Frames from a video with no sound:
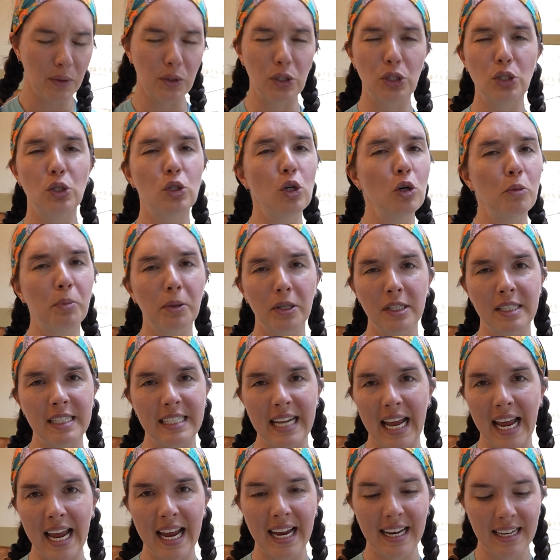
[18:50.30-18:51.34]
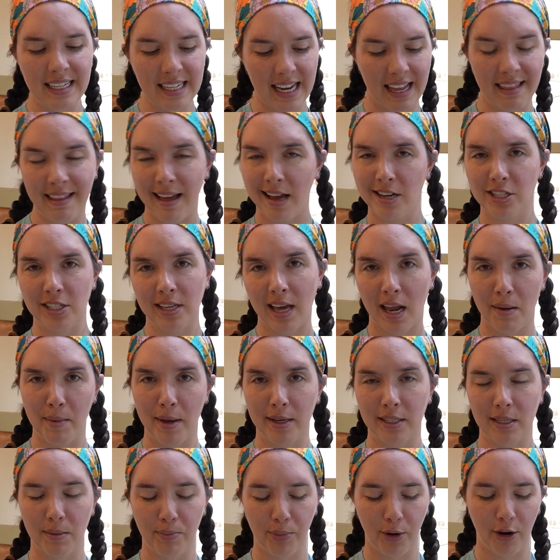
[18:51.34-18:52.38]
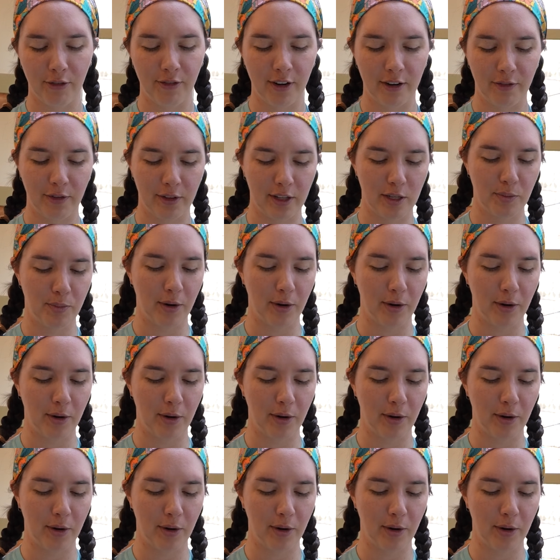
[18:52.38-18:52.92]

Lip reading: It was super stained and that just kind of makes it perfect for this